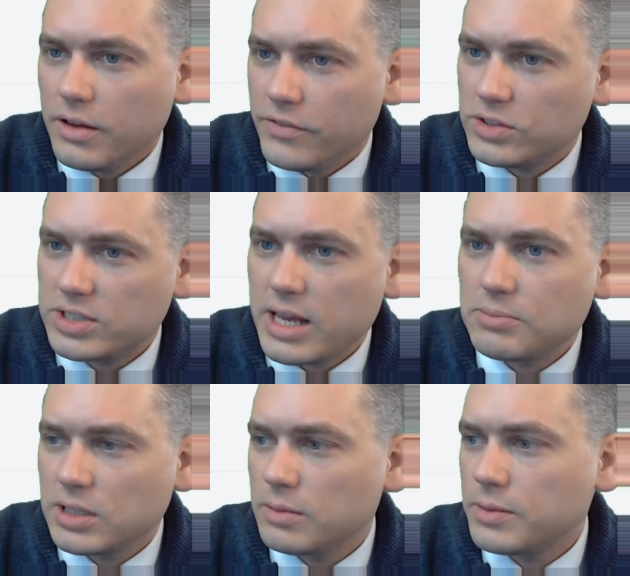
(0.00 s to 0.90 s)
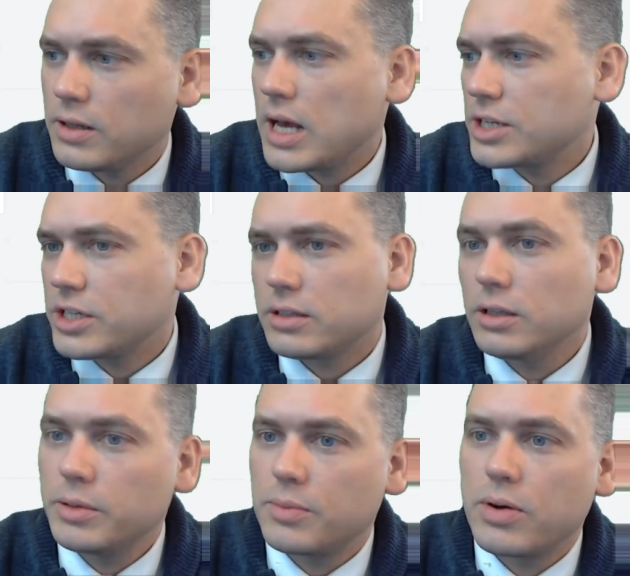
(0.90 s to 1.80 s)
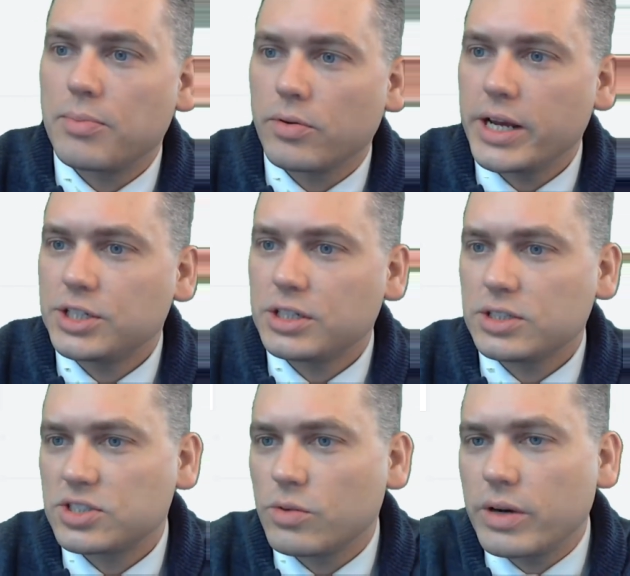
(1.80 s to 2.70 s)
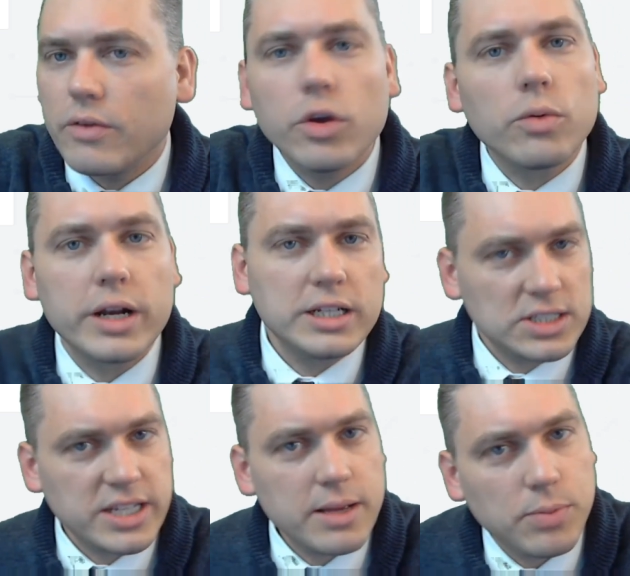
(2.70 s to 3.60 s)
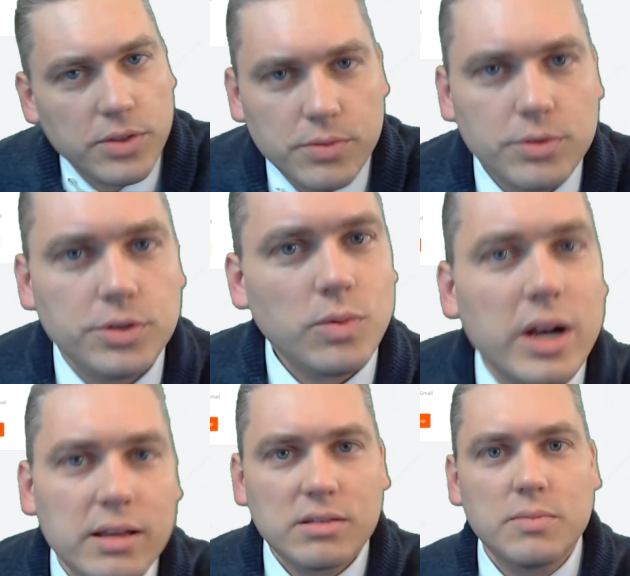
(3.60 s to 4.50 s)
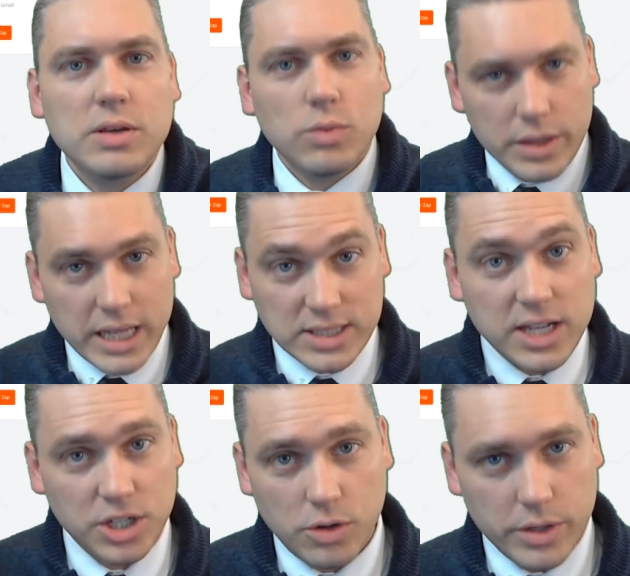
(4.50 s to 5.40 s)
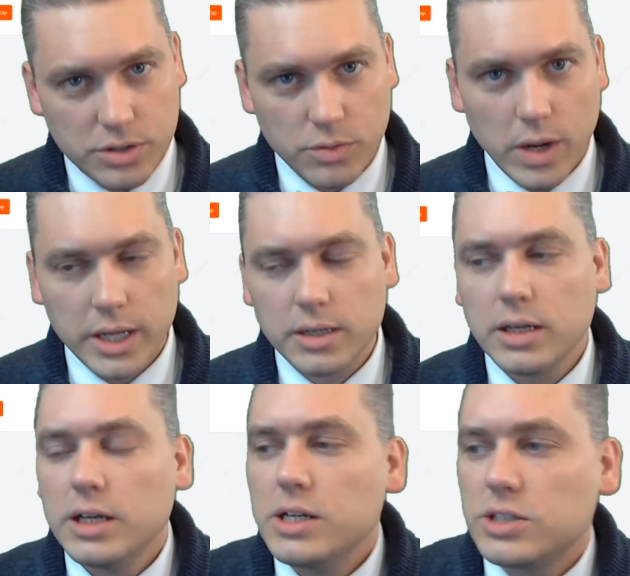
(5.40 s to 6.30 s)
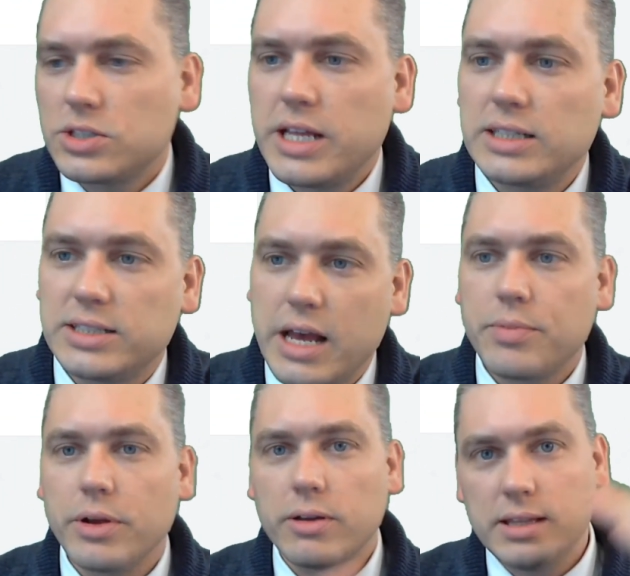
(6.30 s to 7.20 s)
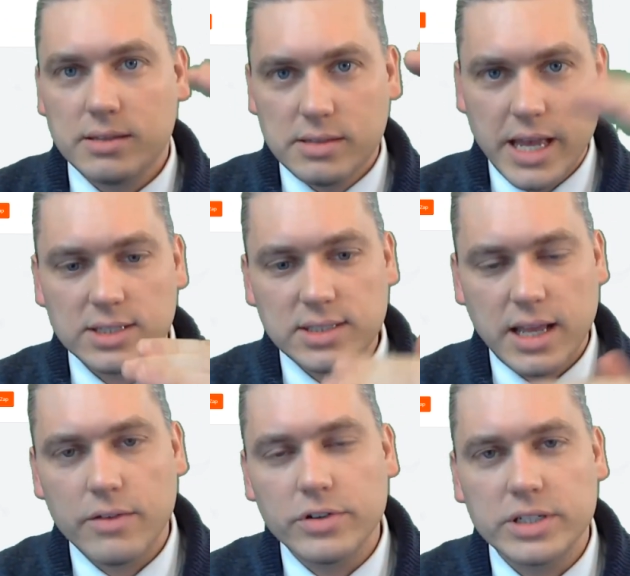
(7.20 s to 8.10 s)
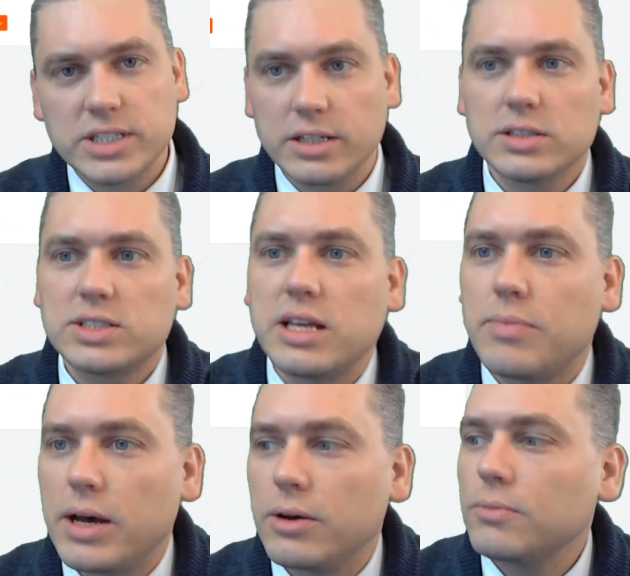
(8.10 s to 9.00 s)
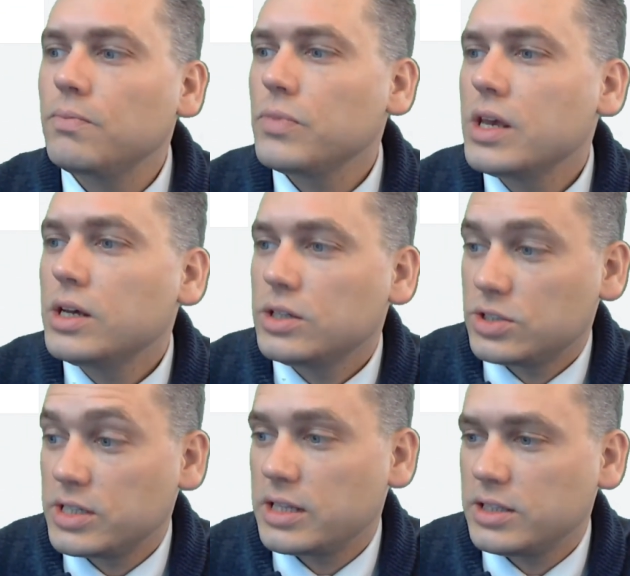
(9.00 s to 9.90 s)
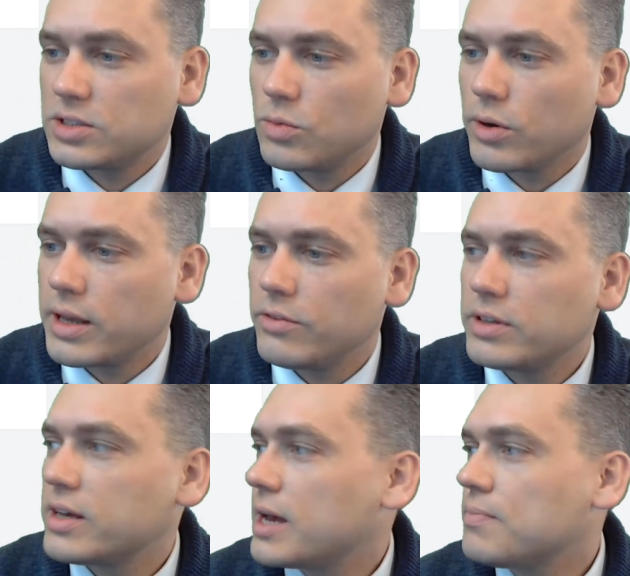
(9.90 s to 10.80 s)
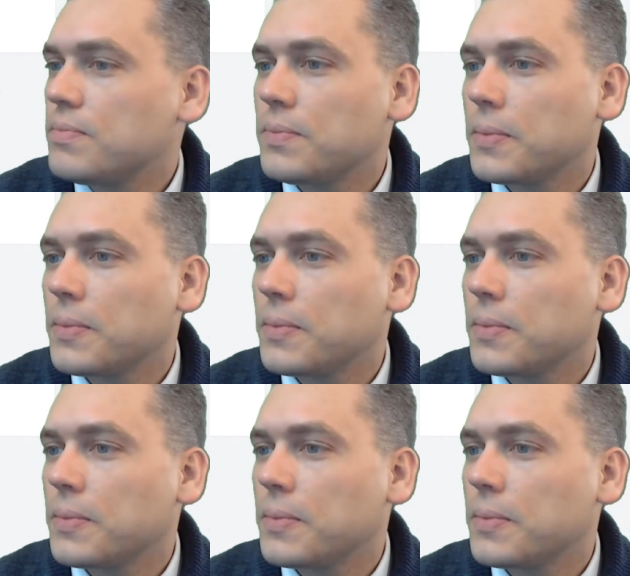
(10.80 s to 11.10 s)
A few steps, a little bit of logic, a little bit of preparation. So whenever you're running a sample through, you want it to be one that's actually going to run so that Zapier can test every single step out so that these will work every time.